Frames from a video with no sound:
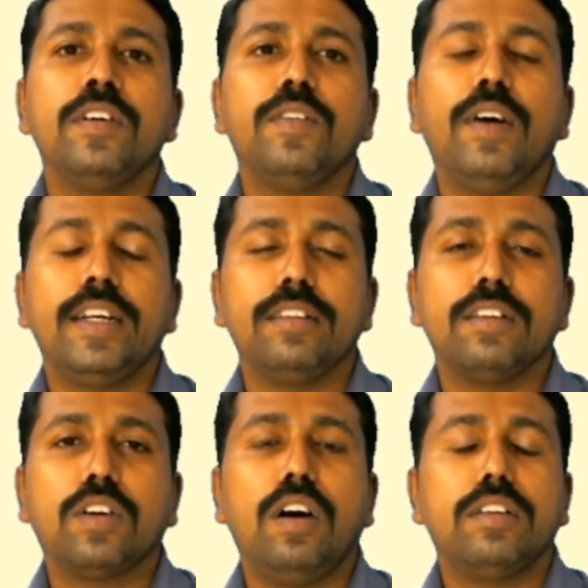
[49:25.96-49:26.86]
what is the
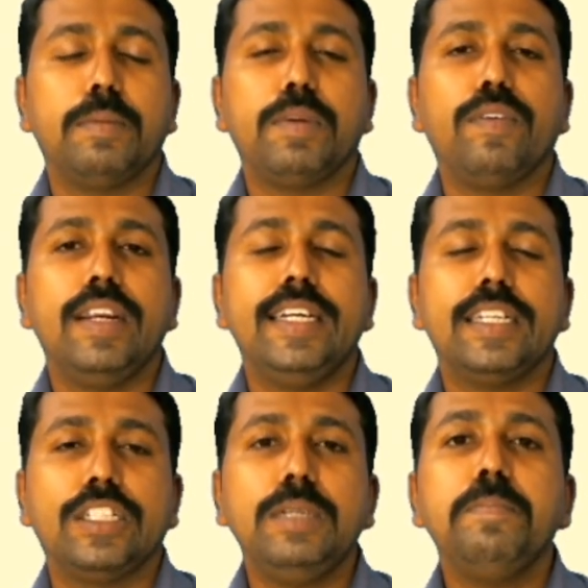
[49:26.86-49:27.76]
concept of
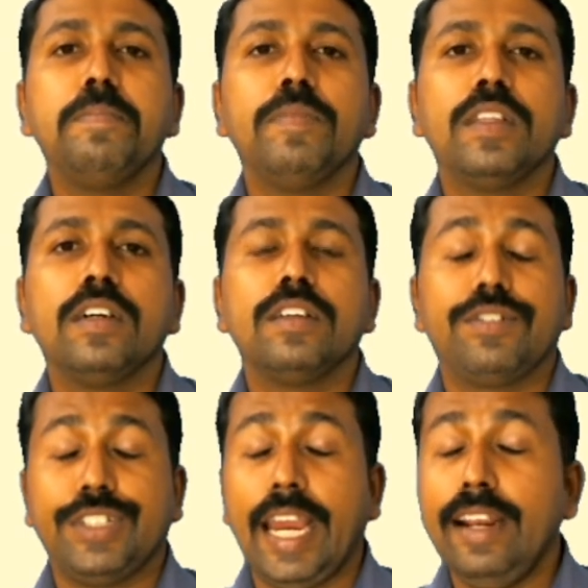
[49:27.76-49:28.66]
leadership,
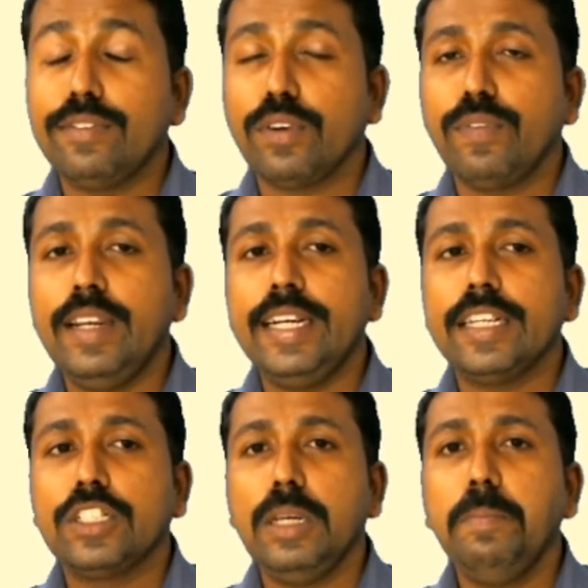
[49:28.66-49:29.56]
styles of
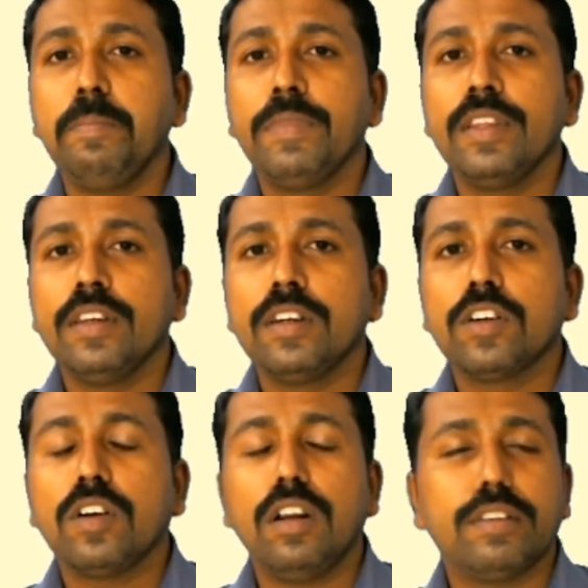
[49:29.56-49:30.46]
leadership,
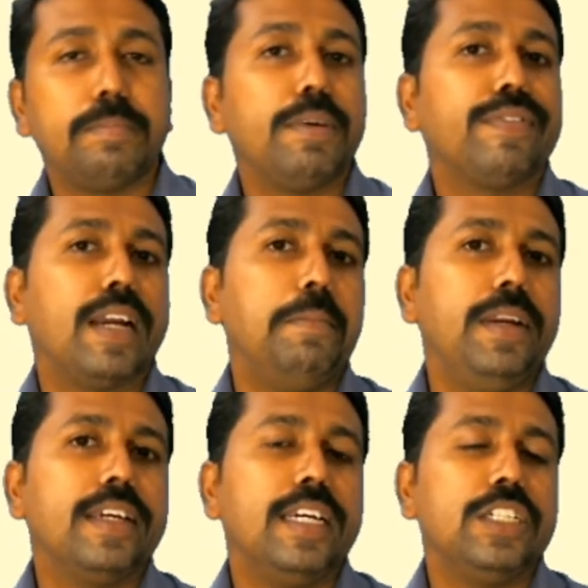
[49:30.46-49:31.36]
concept of
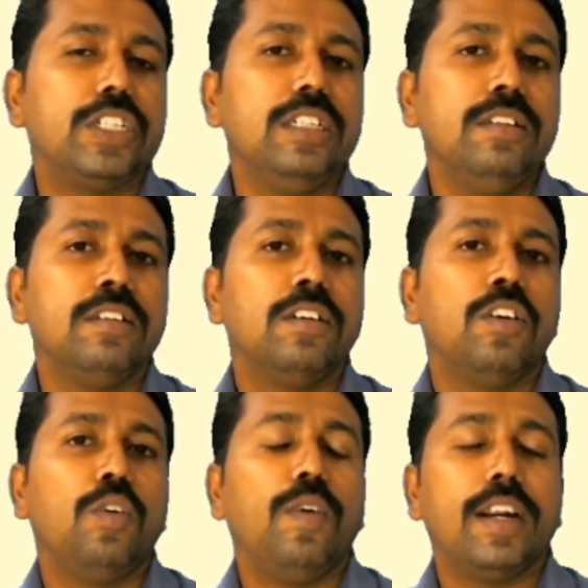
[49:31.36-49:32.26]
communication,
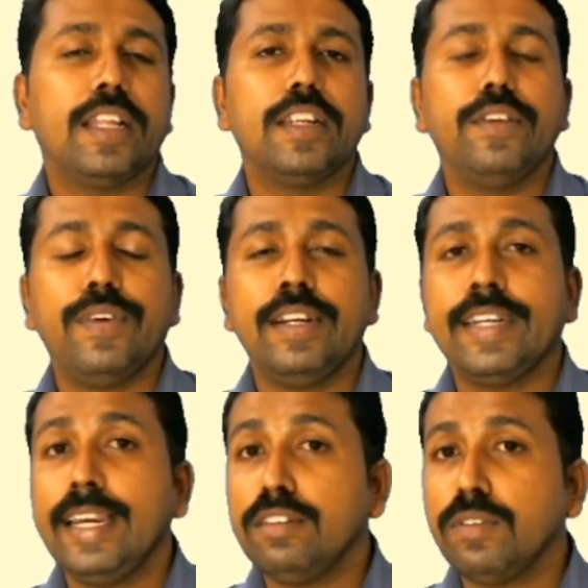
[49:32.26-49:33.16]
what are the different
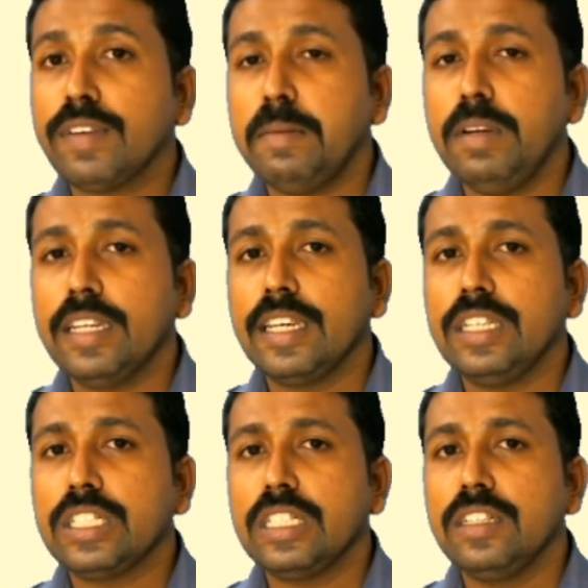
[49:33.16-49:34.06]
types of
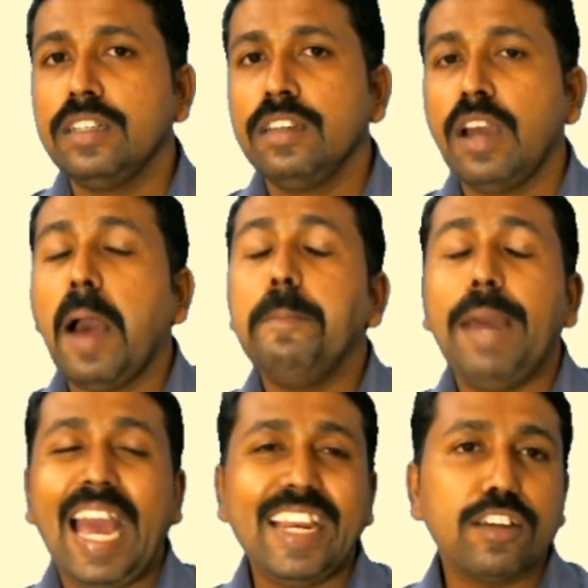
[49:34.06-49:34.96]
communication,
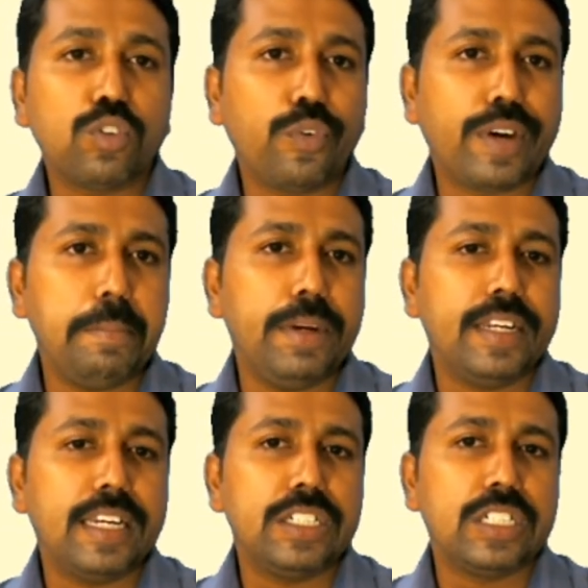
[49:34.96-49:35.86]
barriers of
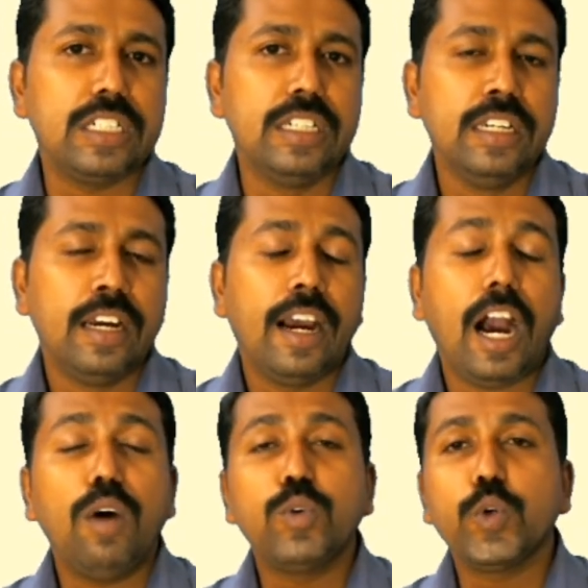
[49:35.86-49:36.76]
communication,
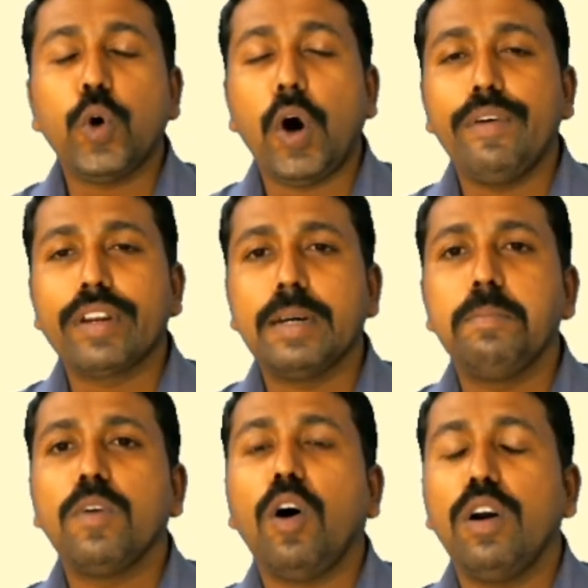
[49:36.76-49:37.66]
how to
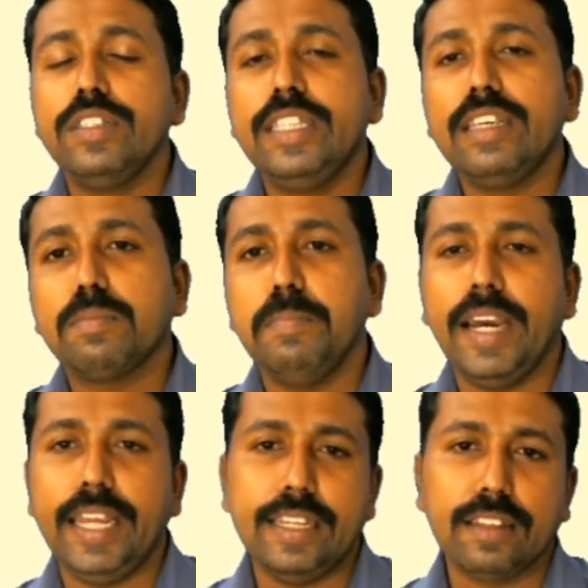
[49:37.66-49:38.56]
overcome all these barriers.